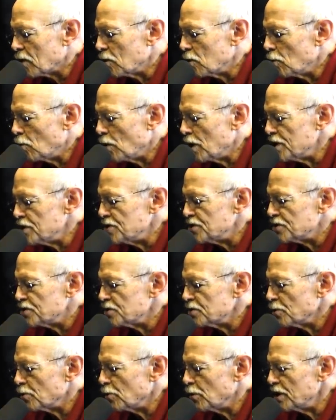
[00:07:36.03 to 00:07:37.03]
was
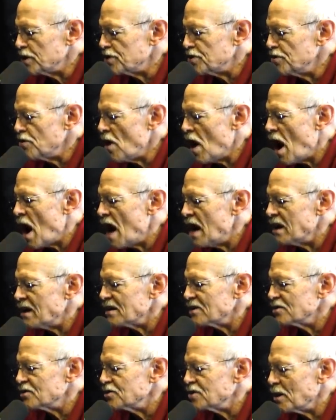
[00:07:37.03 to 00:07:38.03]
was not
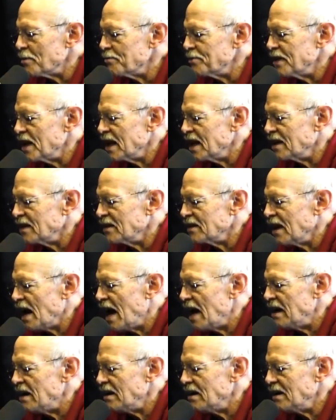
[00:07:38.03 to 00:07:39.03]
something
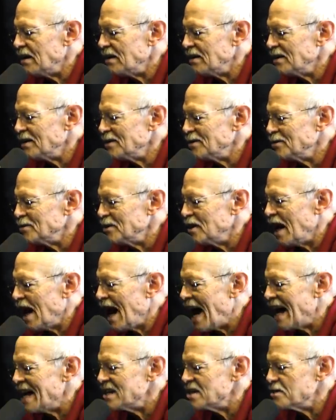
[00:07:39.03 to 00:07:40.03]
that
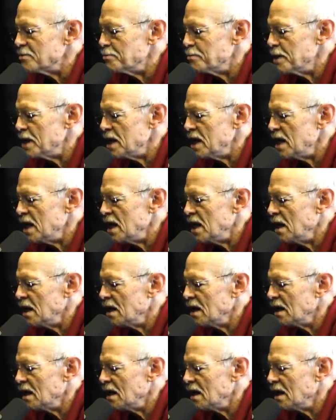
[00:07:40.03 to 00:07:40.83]
had to be